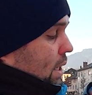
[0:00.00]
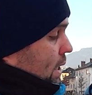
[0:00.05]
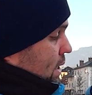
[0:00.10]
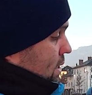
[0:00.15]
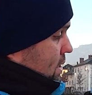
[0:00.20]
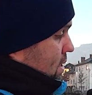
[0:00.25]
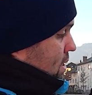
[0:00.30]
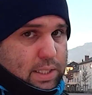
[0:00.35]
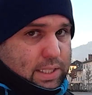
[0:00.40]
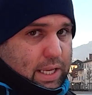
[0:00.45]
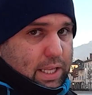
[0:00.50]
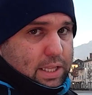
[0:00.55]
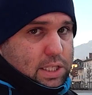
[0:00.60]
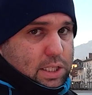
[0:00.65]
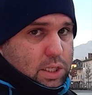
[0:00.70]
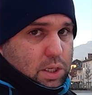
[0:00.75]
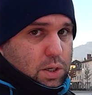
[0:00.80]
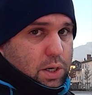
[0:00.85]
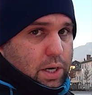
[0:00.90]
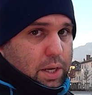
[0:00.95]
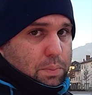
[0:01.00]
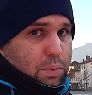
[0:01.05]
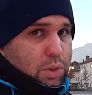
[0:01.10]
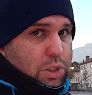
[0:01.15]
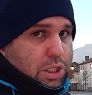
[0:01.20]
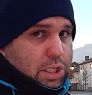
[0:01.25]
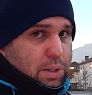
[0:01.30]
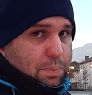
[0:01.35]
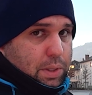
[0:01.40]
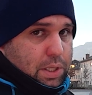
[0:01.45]
has sensor
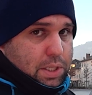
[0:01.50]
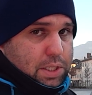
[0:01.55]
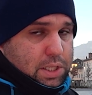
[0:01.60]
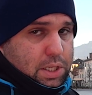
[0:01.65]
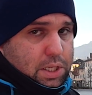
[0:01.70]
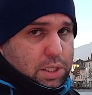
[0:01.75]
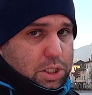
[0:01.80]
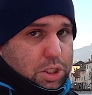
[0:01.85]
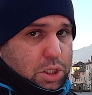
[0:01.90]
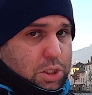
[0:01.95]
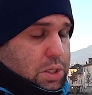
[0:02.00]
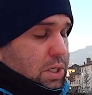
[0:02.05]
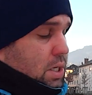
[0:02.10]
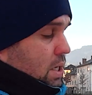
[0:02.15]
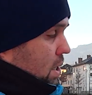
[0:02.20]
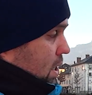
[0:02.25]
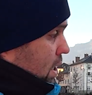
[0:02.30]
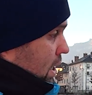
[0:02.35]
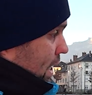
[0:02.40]
image stabilization,